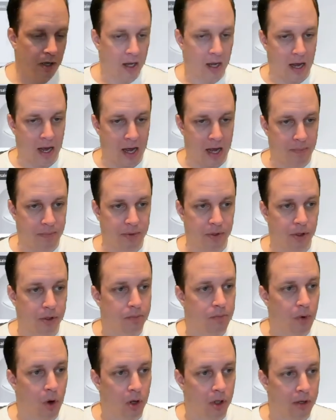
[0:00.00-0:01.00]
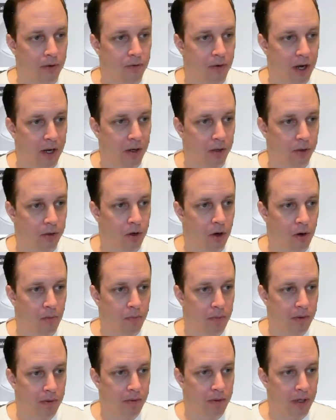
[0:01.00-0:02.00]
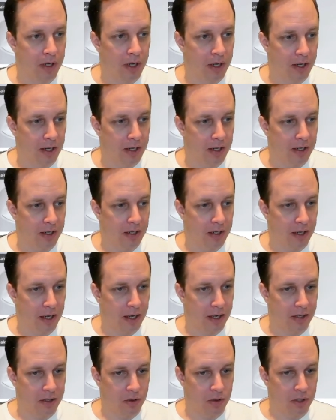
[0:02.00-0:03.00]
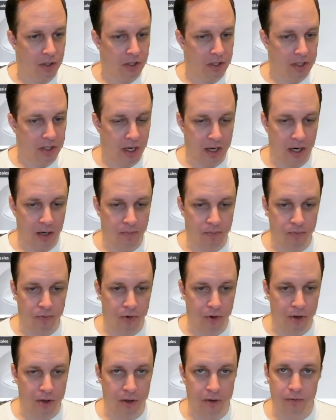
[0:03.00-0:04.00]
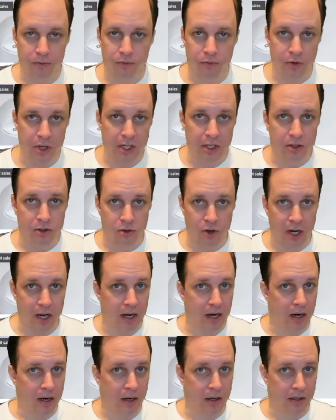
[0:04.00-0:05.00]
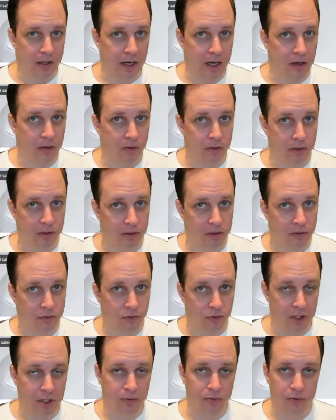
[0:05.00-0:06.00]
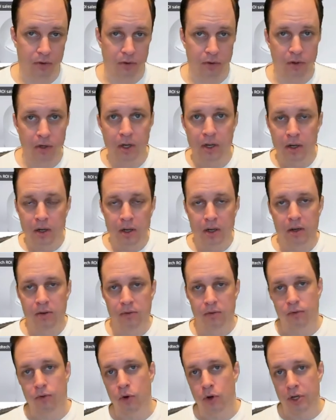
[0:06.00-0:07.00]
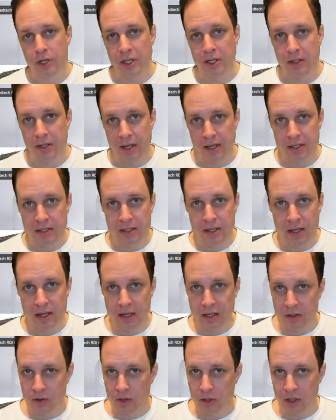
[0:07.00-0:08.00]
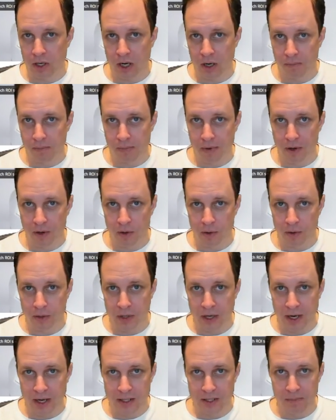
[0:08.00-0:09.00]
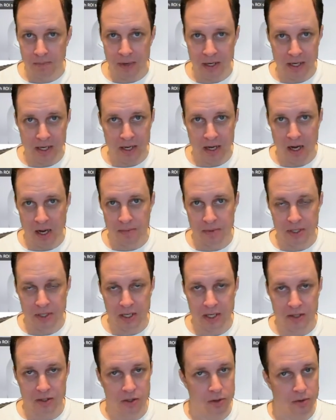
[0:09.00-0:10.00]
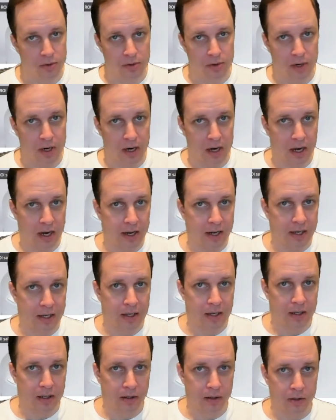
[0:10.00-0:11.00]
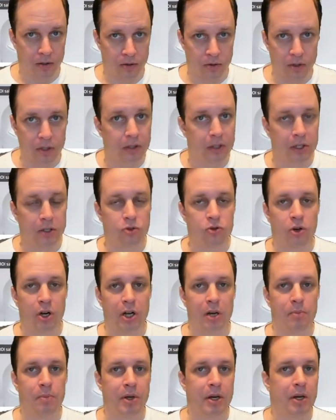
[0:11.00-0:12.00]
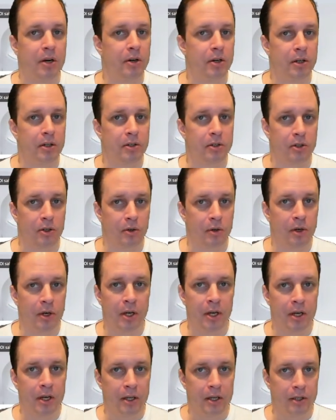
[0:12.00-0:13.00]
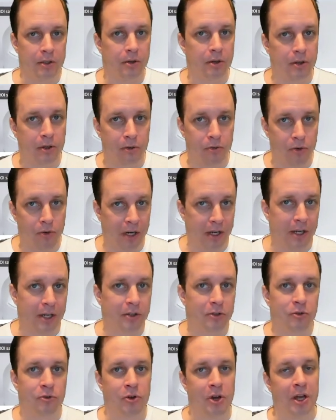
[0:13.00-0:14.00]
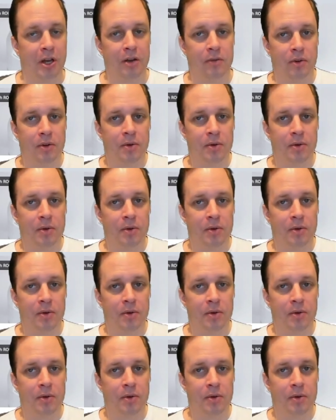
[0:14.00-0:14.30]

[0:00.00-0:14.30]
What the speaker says: app.molnify.com and you can sign up for a free trial account. It's free for 14 days, and you can upload as many apps as you like during that trial period. So you can really get creative.